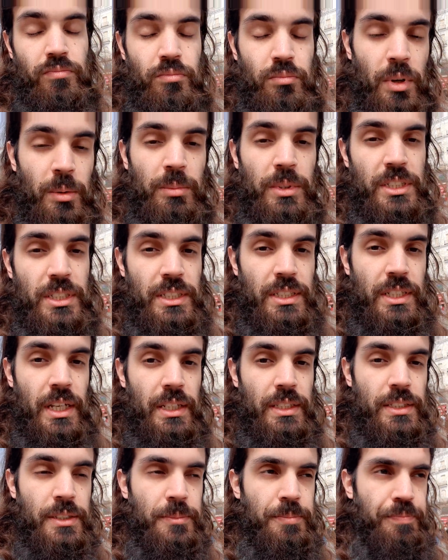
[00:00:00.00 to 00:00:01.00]
member
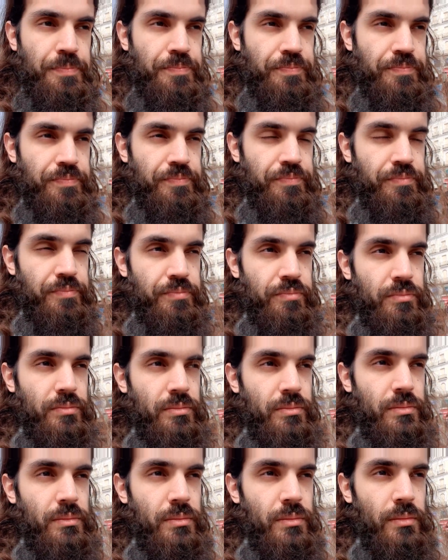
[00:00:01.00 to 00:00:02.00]
states,
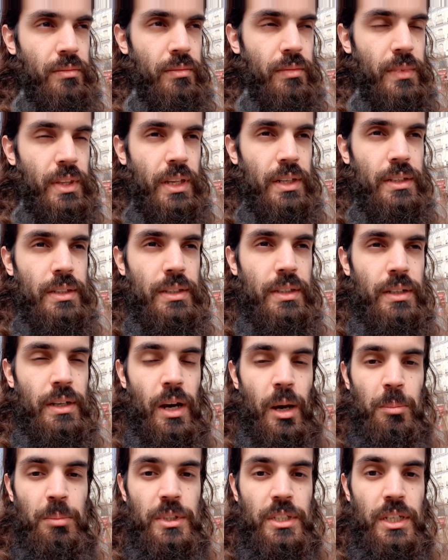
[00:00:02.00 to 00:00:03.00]
and the
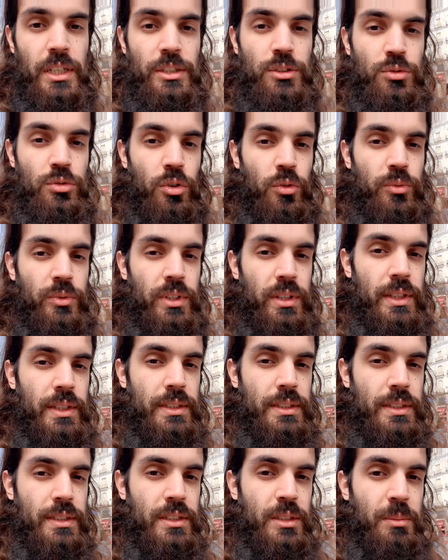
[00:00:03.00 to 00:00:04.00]
application of
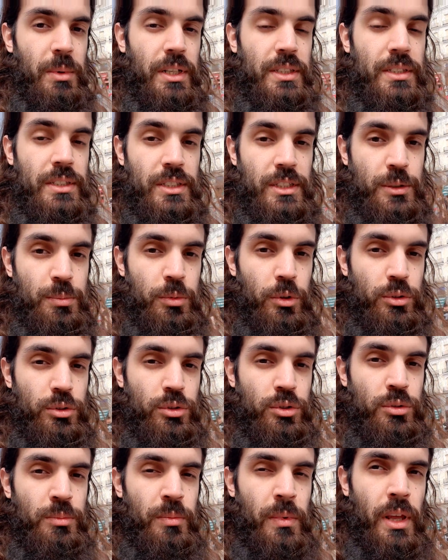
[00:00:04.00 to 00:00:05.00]
this demand
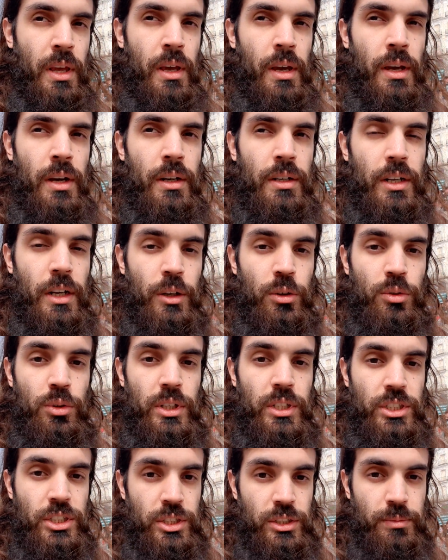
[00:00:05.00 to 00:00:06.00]
response
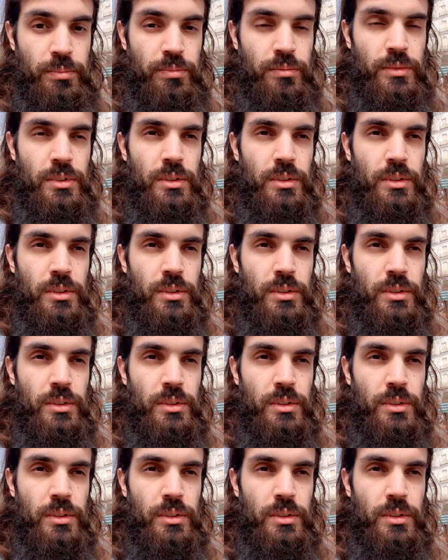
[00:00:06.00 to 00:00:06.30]
regulation,